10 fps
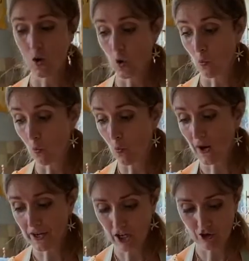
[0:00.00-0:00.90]

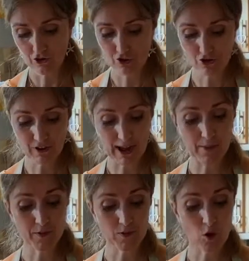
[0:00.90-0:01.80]
100
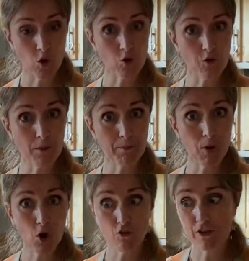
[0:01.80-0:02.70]
grams of
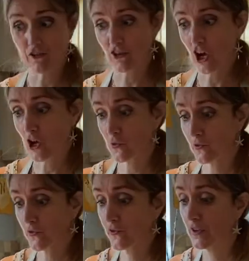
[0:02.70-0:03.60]
porridge
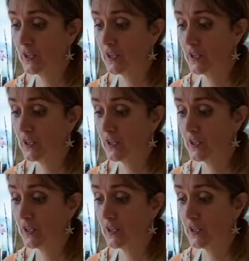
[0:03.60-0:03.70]
oats.